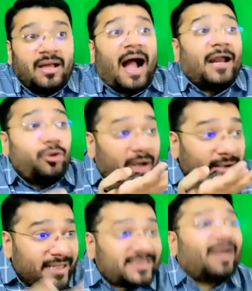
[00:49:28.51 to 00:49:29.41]
I don't
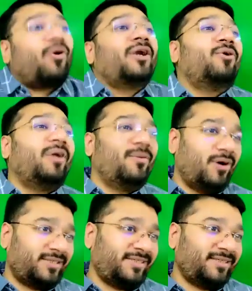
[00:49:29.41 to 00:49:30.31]
understand what you're doing,
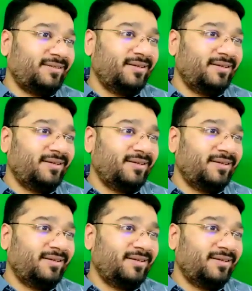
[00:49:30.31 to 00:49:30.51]
boss.